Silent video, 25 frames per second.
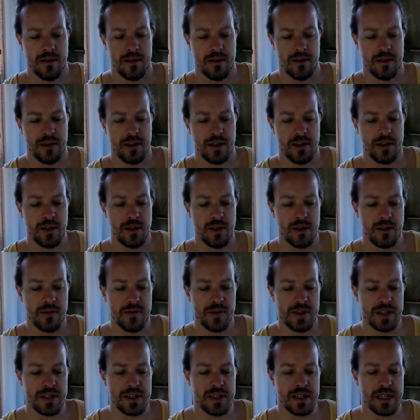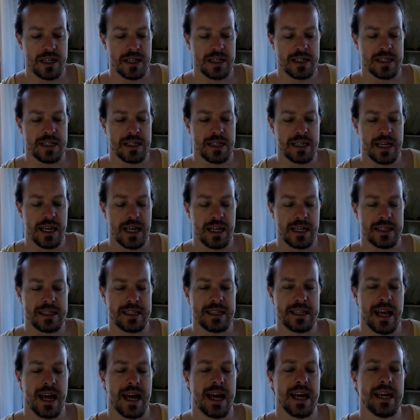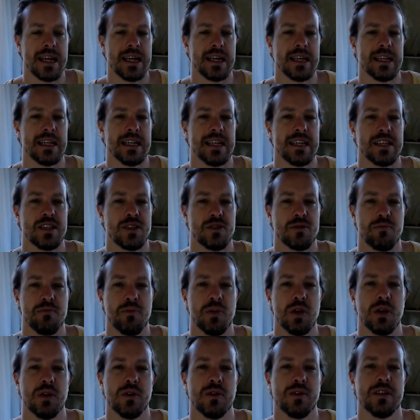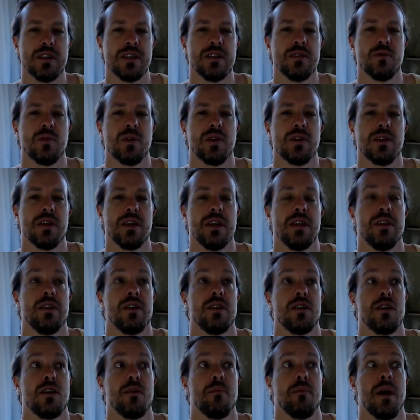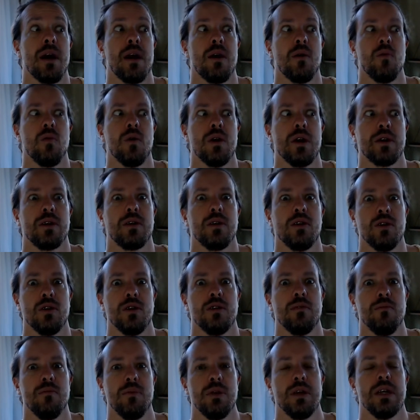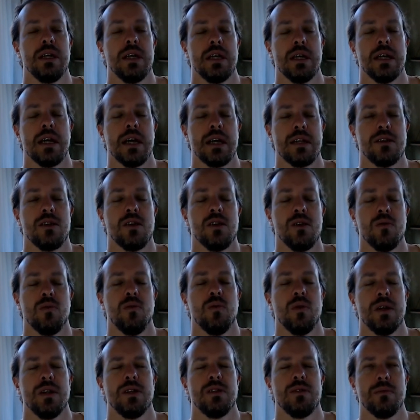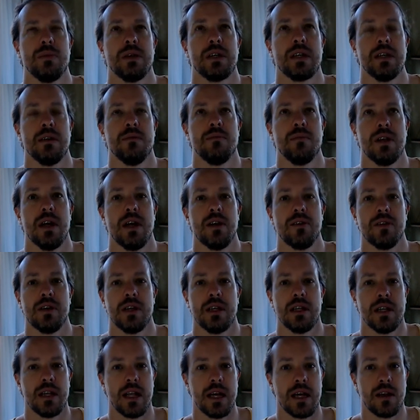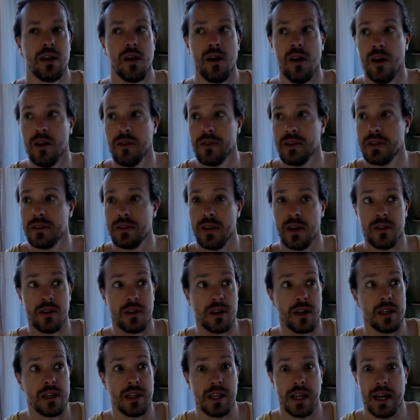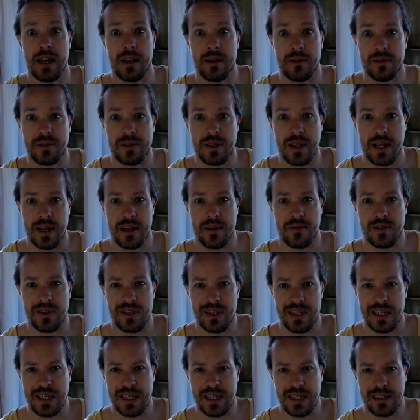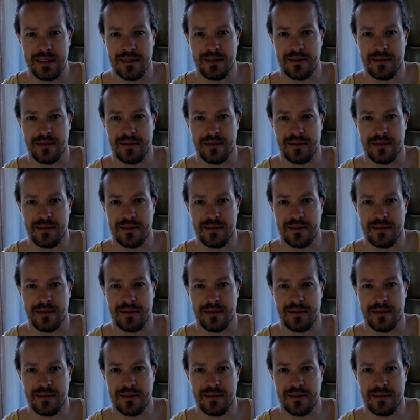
the nervousness, the anxieties building within her about what could be. I don't want to become nothing like all these other clouds that I've seen.